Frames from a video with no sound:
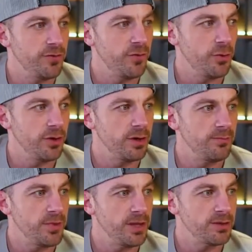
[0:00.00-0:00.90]
for,
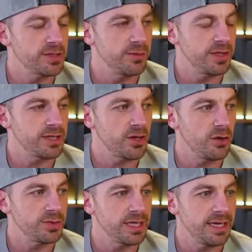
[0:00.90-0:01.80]
some of these
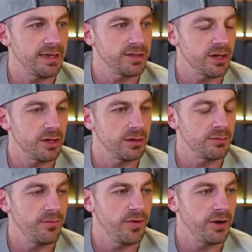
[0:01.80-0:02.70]
homes. Again, these are
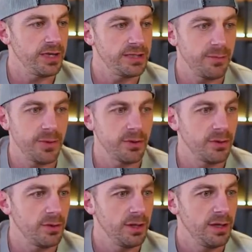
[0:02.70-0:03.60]
very
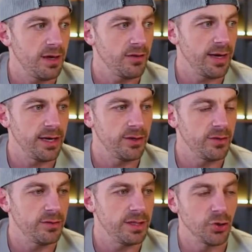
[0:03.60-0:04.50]
typical
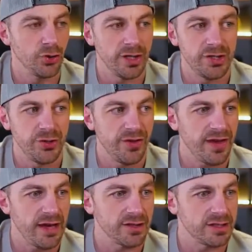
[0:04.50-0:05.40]
Colorado early
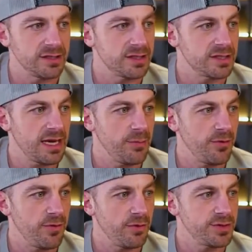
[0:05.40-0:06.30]
2000s type
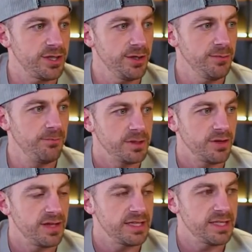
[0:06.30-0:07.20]
of homes here. So
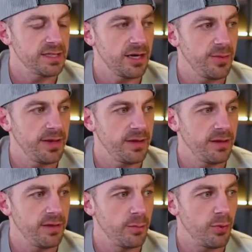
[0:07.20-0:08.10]
this is going to be
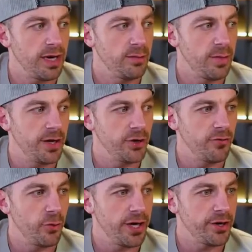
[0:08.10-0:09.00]
the bread and butter of
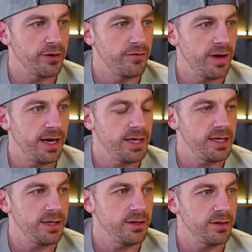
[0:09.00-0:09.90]
what you're going to find
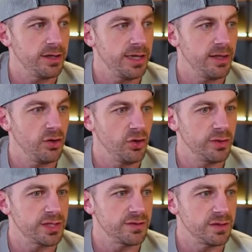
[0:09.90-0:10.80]
here in
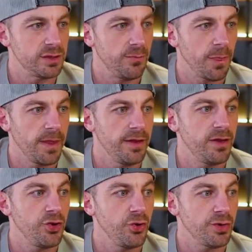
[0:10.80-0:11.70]
Louisville in the
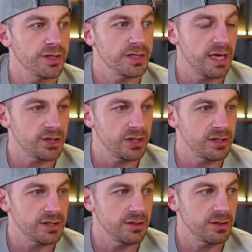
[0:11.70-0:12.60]
newer
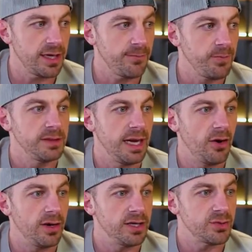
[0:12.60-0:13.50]
sections. Okay.
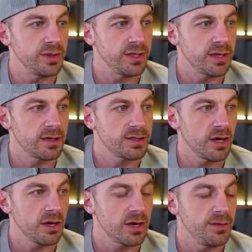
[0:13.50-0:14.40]
Now, as we
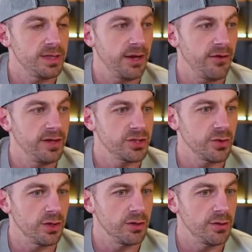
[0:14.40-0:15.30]
start coming down this
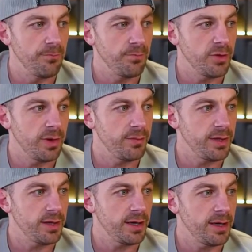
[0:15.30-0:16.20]
road, you might be
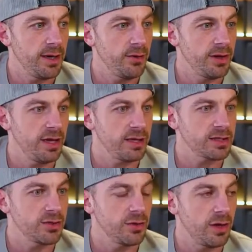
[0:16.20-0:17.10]
like, hey, what the heck's
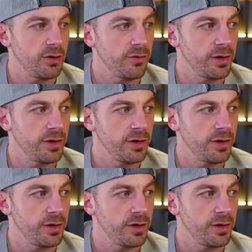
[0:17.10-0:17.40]
going on over